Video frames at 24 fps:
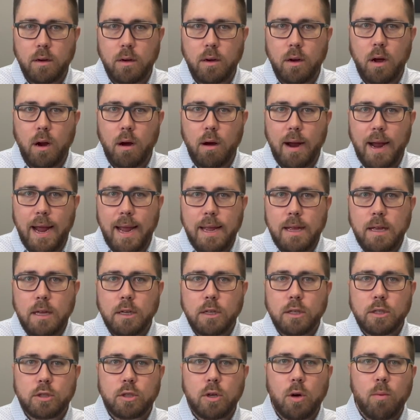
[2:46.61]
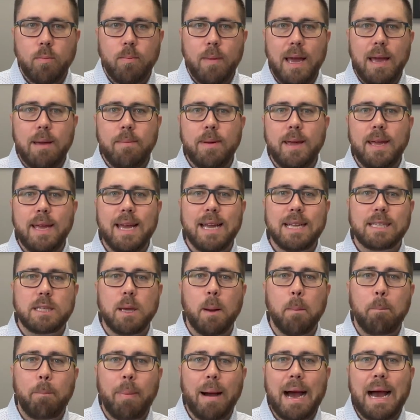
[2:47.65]
All right. So maybe it's a
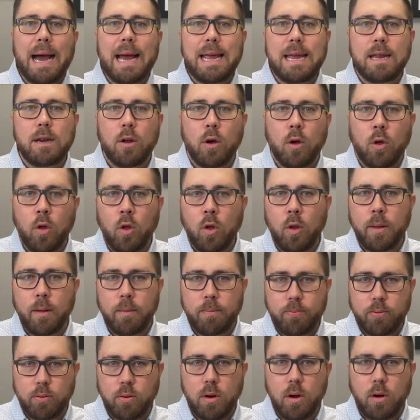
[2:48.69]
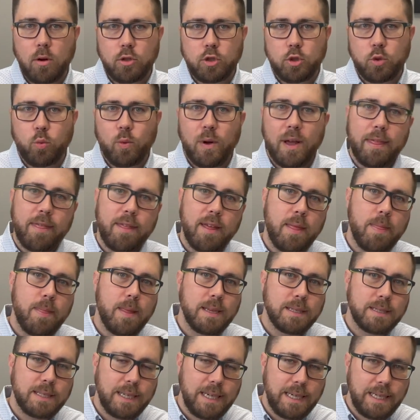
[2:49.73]
buy and hold approach within
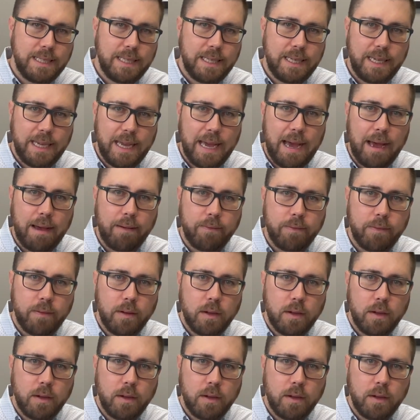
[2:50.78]
this ETF.